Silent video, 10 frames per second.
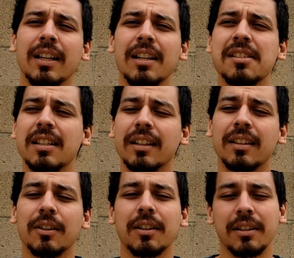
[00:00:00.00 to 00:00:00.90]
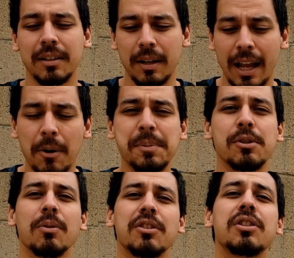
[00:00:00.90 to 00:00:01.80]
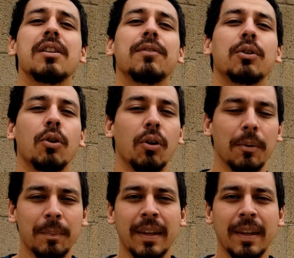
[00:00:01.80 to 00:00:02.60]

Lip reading: Instinct helps you achieve the goal,